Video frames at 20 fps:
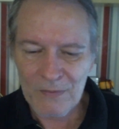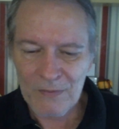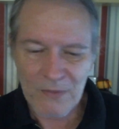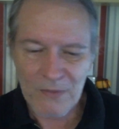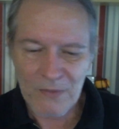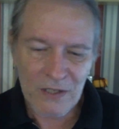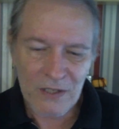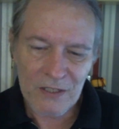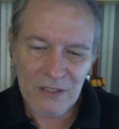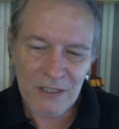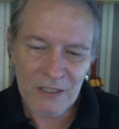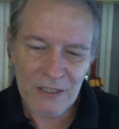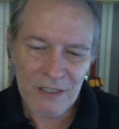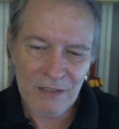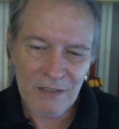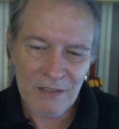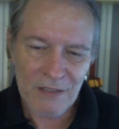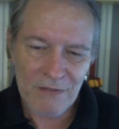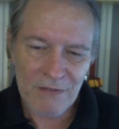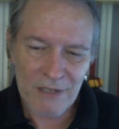But,
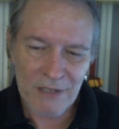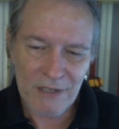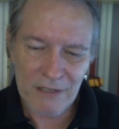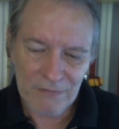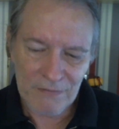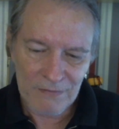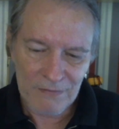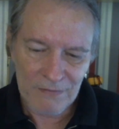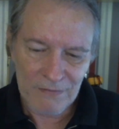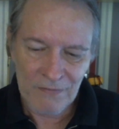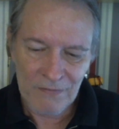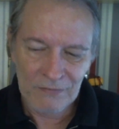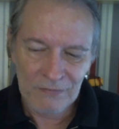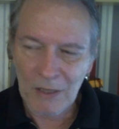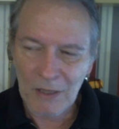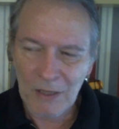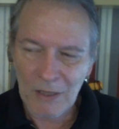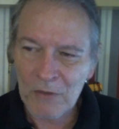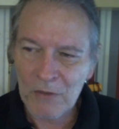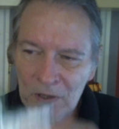well,
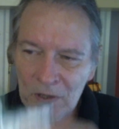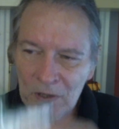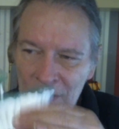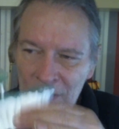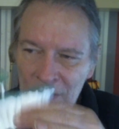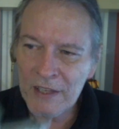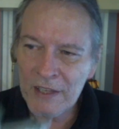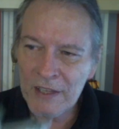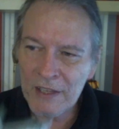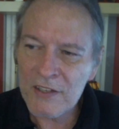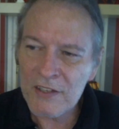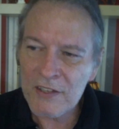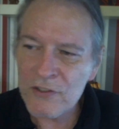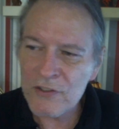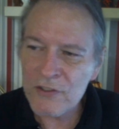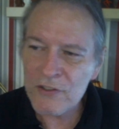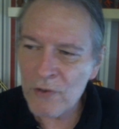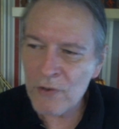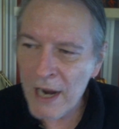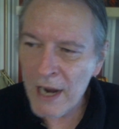I'm going to let this
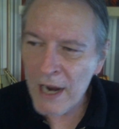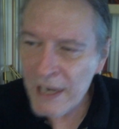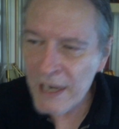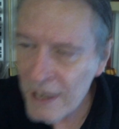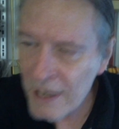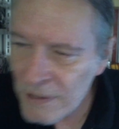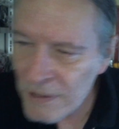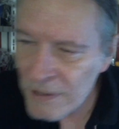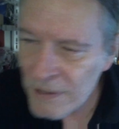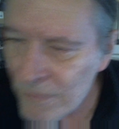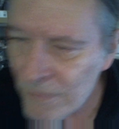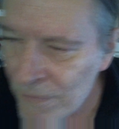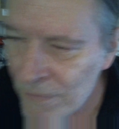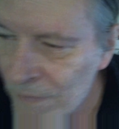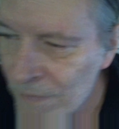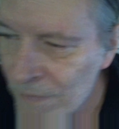dry now.